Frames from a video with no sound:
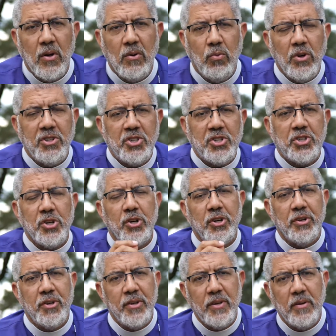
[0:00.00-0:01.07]
We
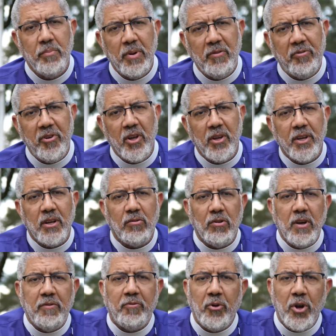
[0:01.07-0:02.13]
should be feeling
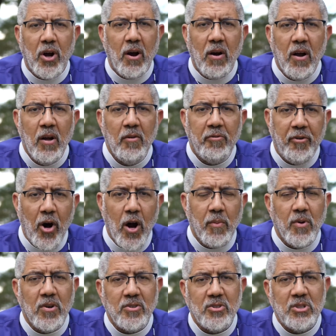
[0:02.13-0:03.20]
grief when our
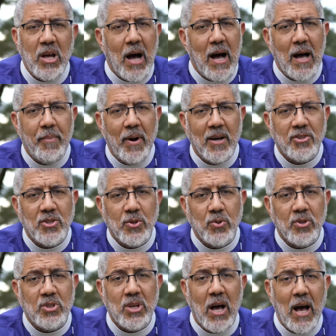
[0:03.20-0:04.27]
farmers die by
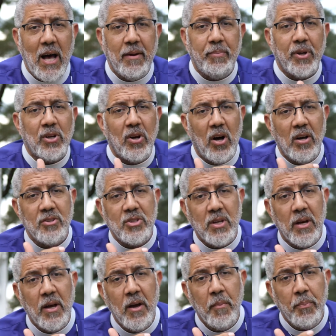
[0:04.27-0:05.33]
suicide because
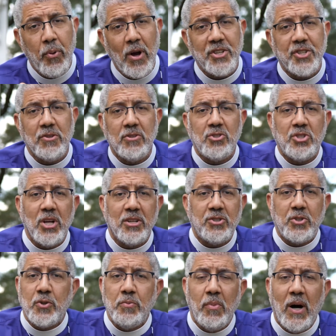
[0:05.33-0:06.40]
the pressure is
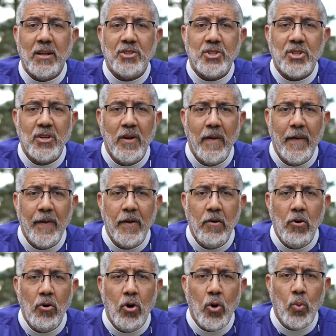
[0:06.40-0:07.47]
just too much,
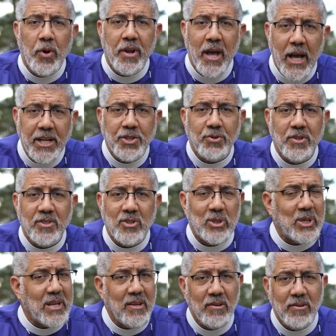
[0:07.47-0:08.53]
or when hatred
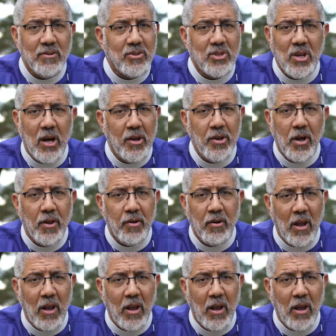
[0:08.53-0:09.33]
steals another